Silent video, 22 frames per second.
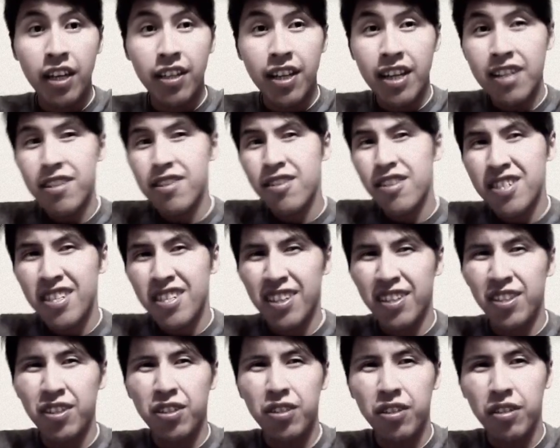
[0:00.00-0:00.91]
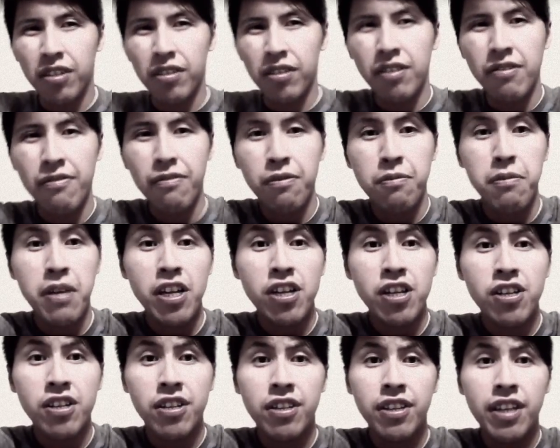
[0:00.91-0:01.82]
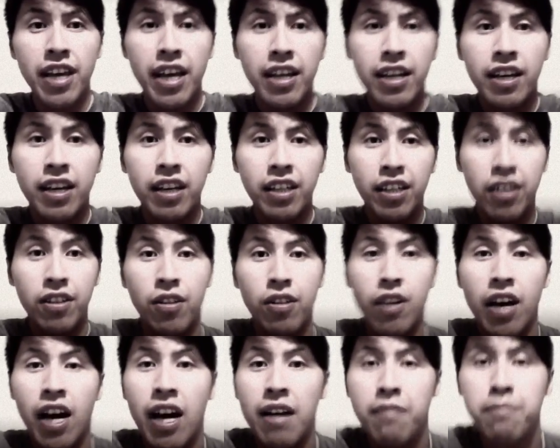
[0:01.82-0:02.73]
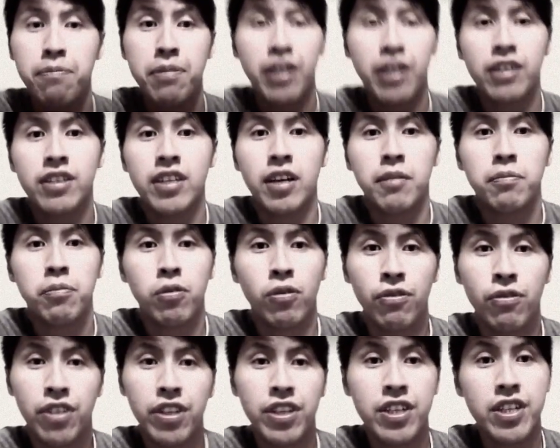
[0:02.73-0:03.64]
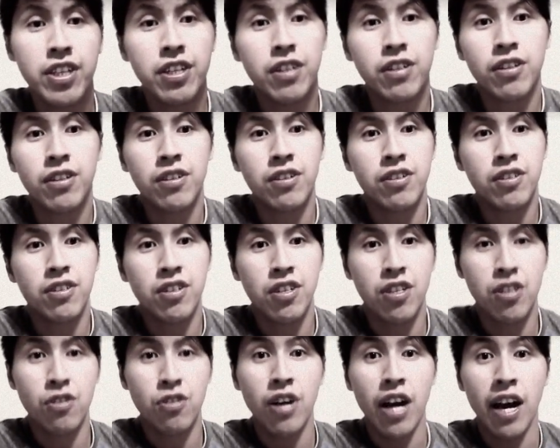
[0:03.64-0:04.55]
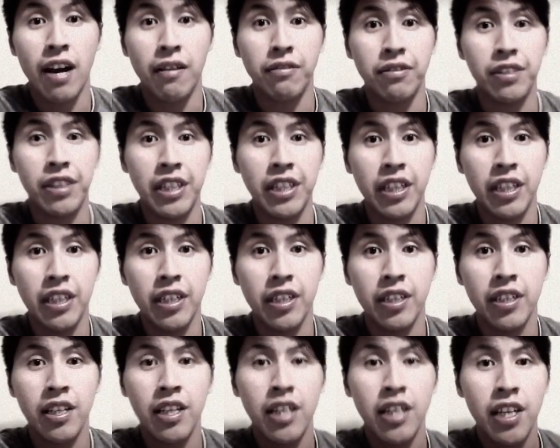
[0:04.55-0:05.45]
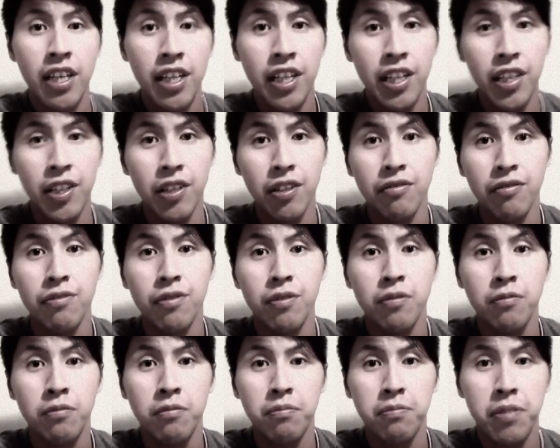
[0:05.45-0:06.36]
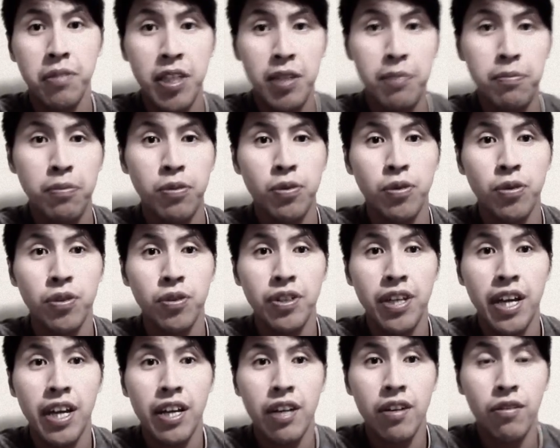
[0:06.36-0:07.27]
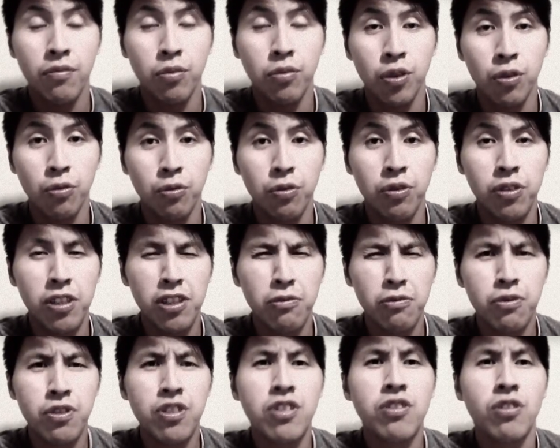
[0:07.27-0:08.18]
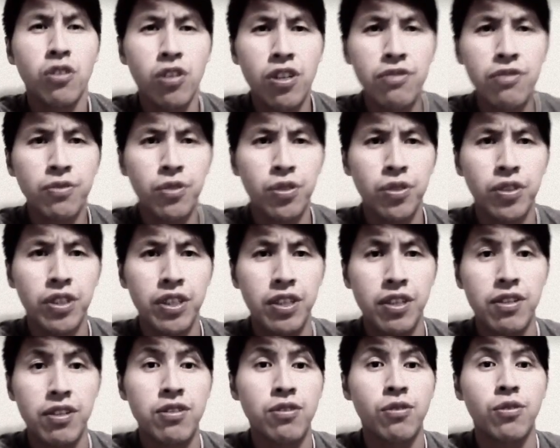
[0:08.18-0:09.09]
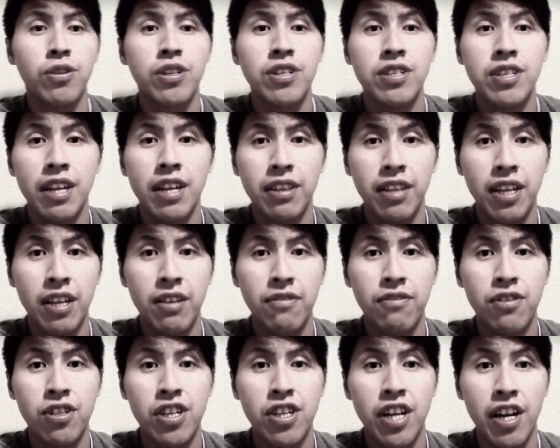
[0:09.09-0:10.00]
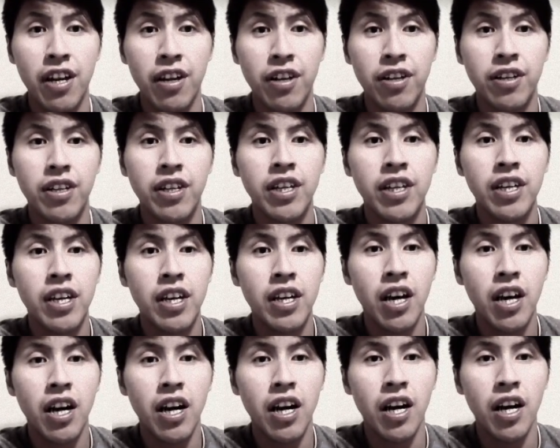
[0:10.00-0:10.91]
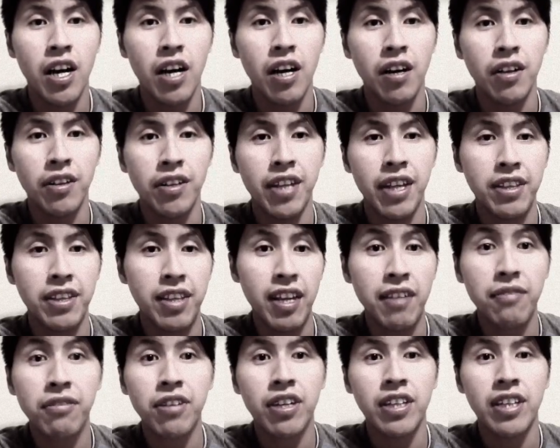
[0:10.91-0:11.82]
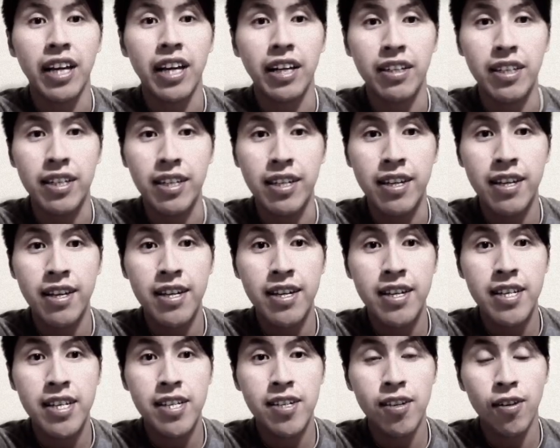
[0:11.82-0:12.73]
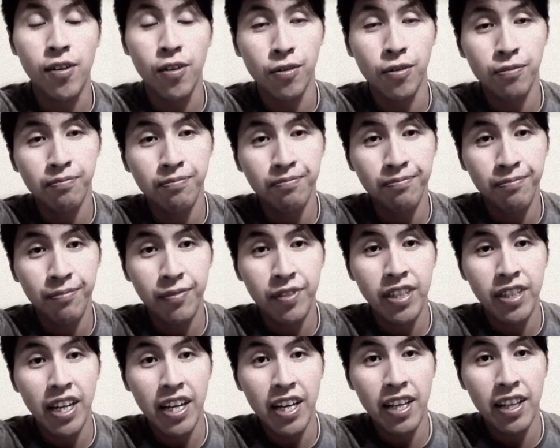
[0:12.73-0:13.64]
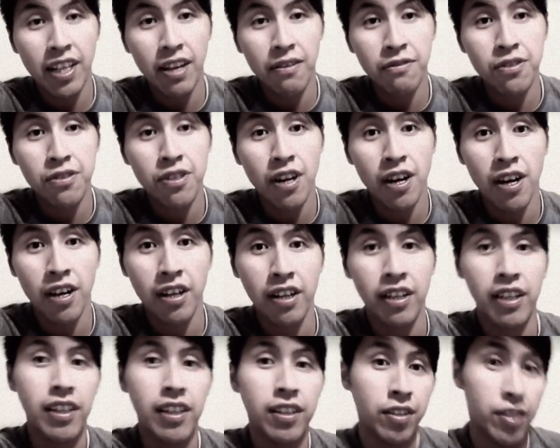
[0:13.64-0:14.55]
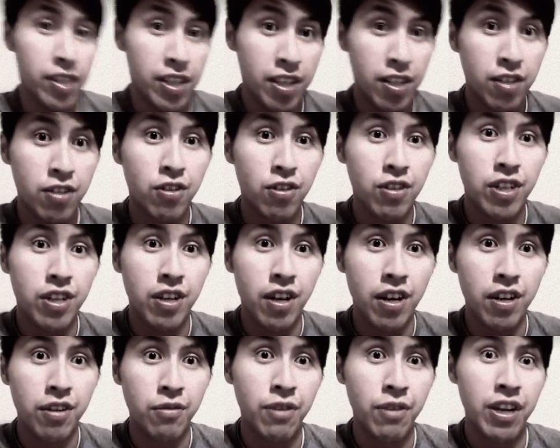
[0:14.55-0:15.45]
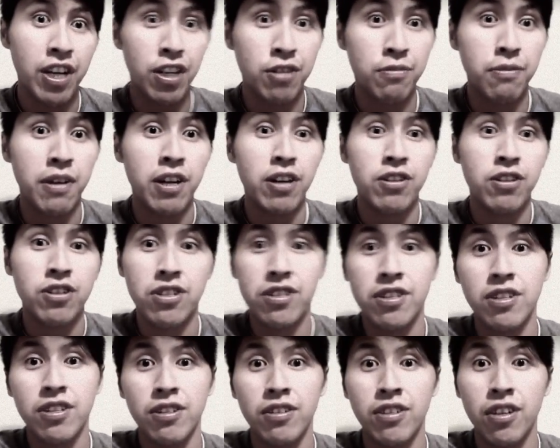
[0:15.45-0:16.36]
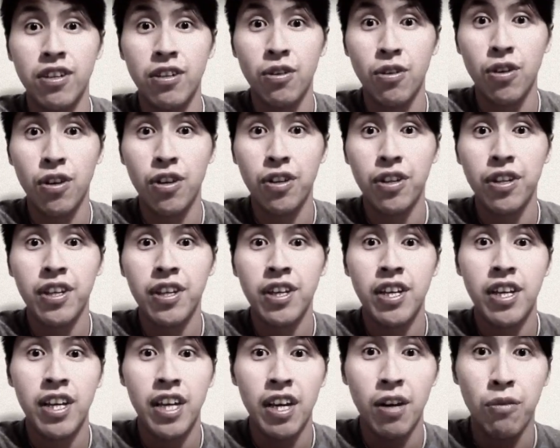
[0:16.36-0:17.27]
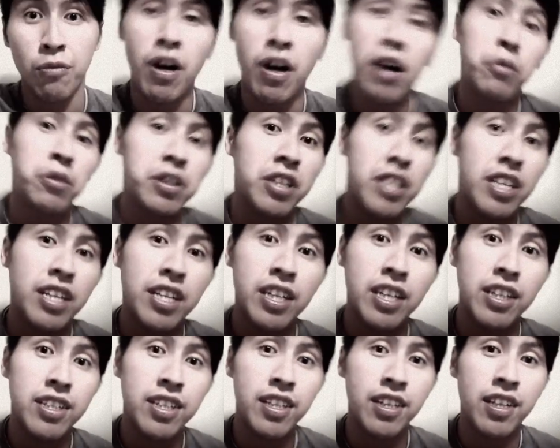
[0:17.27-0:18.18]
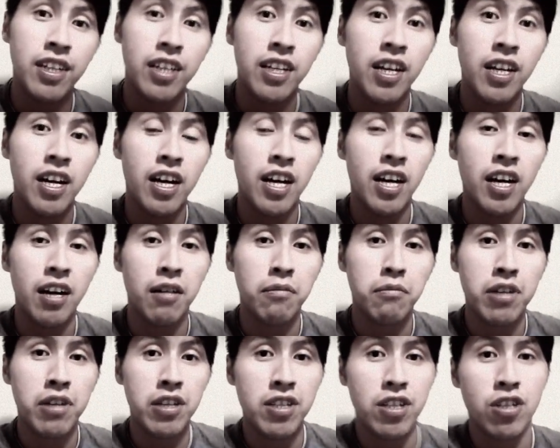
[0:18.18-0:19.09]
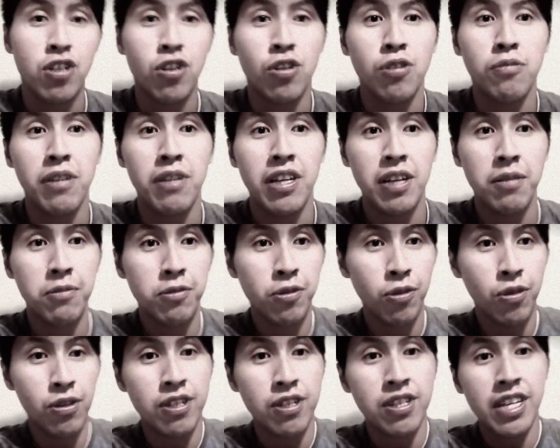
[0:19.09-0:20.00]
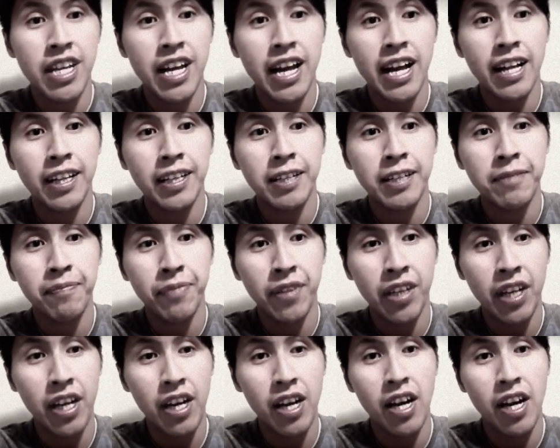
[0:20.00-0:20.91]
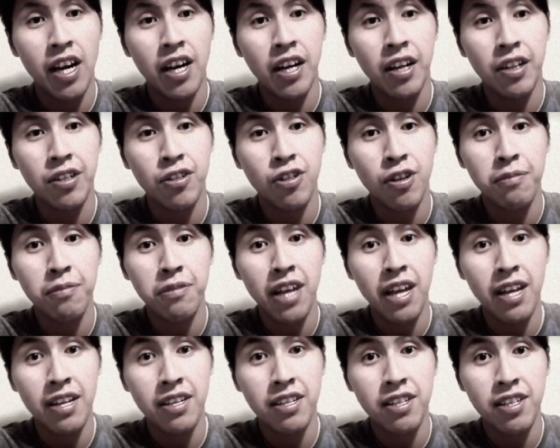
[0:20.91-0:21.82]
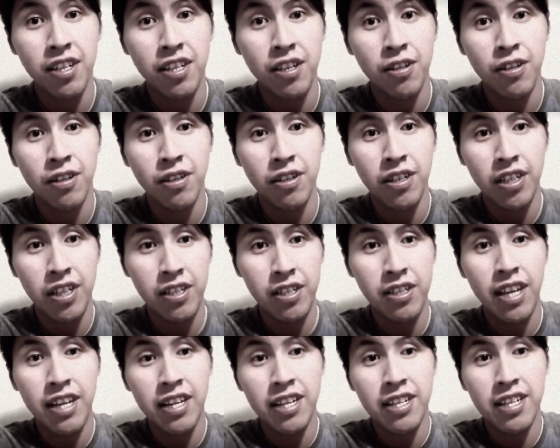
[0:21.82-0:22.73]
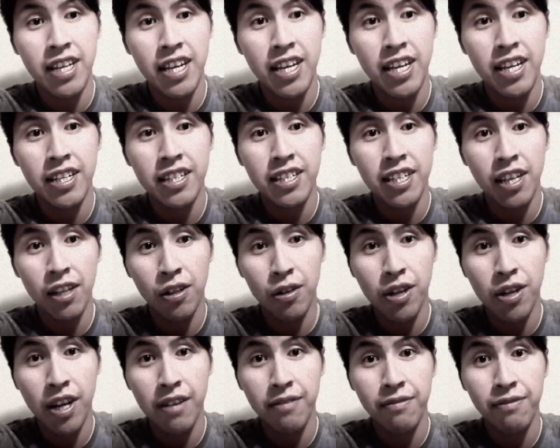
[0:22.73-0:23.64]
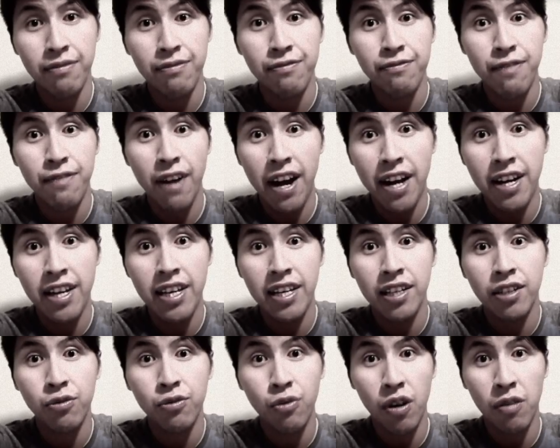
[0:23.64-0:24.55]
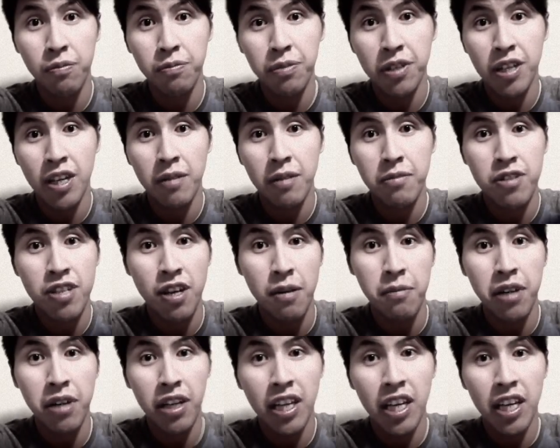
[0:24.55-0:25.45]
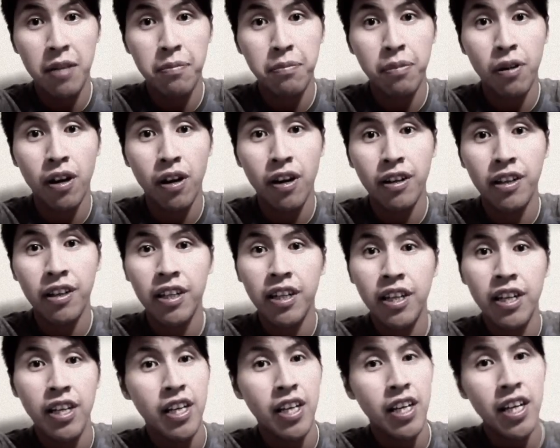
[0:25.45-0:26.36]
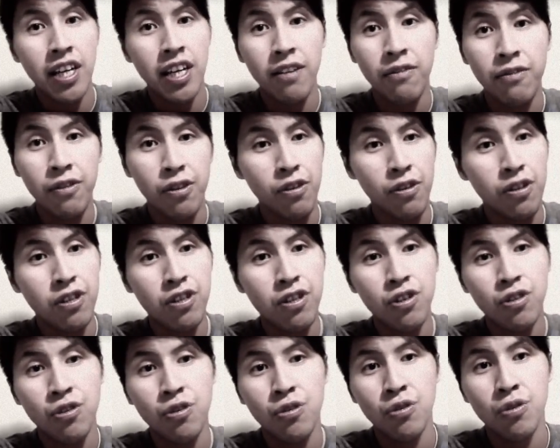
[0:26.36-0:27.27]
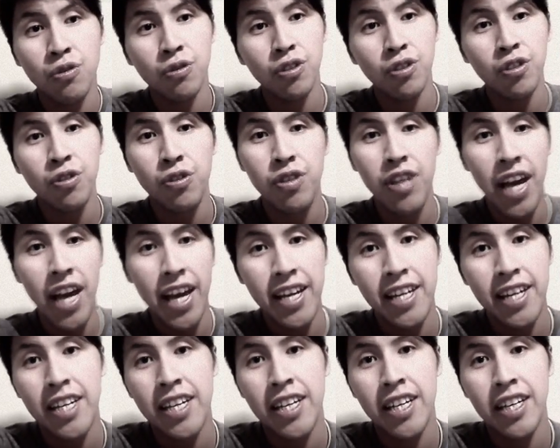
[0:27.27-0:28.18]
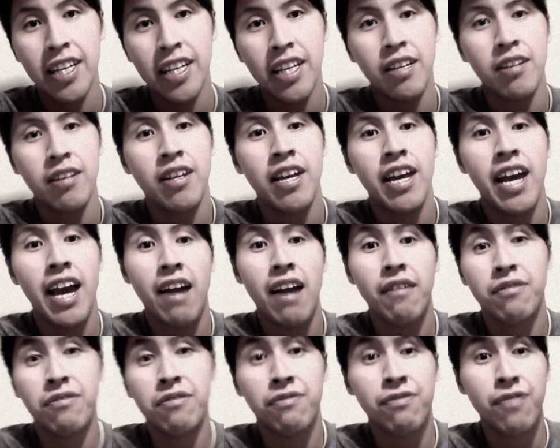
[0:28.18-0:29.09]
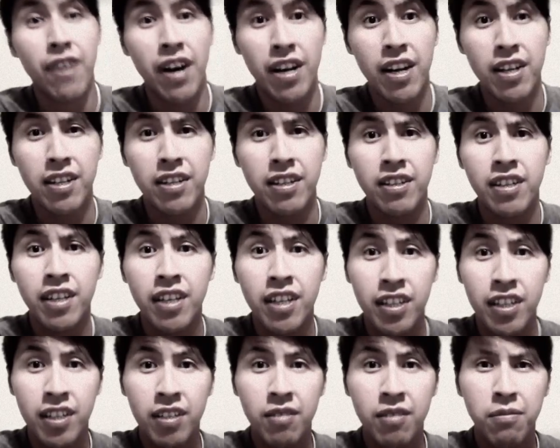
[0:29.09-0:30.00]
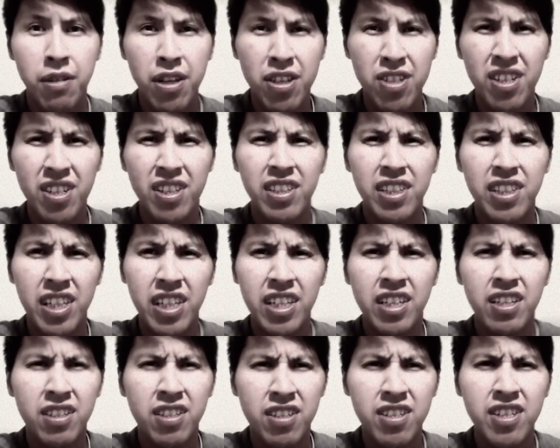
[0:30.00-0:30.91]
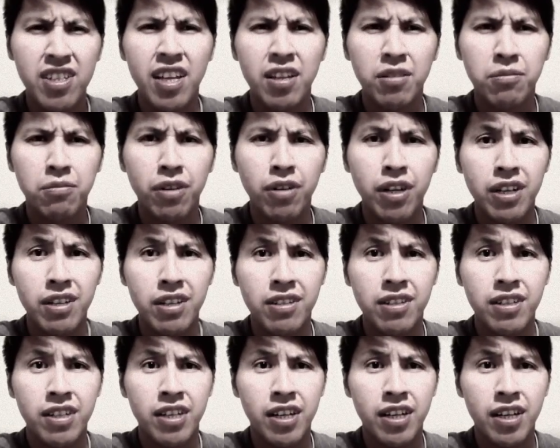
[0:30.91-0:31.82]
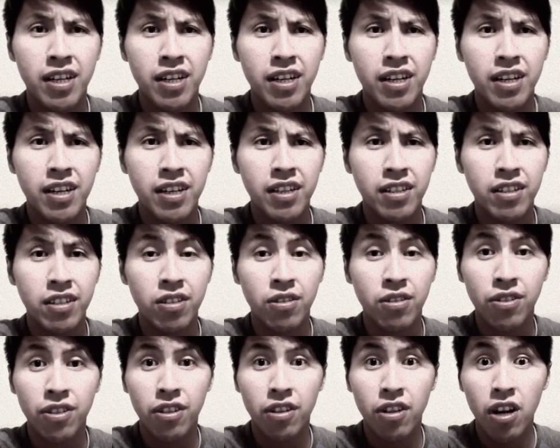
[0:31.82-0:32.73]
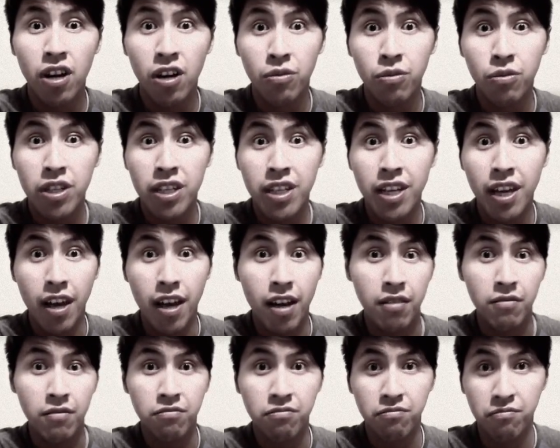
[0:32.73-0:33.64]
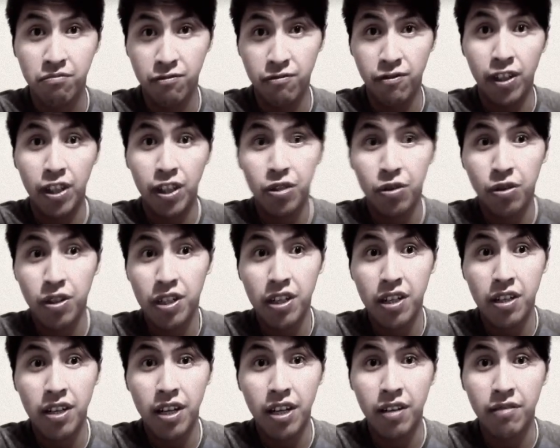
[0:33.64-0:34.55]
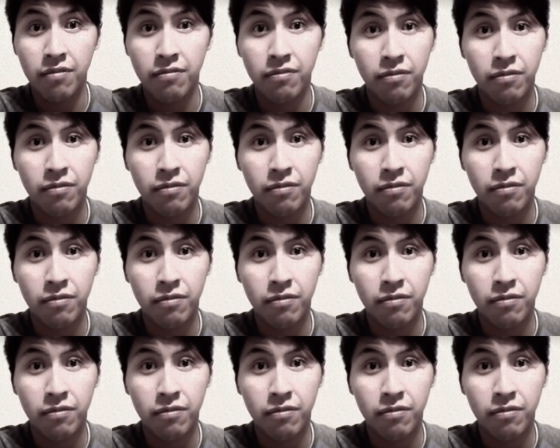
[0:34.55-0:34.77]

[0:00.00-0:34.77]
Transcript: that's just a little information that uh, you know I picked up over the years just traveling and hearing from people that were really resourceful in the stories that they've shared uh, that they've collected so Dene Love song a little history on arranged marriages here in the north and why we did it uh, Mahsi cho my name's Lawrence Nayally uh, drum dance here in Denendeh Yellowknife Friday 12 p.m. Somba K'e Park if you're into uniting and having fun and basically celebrating, uh, you know, the long weekend, Victoria Day.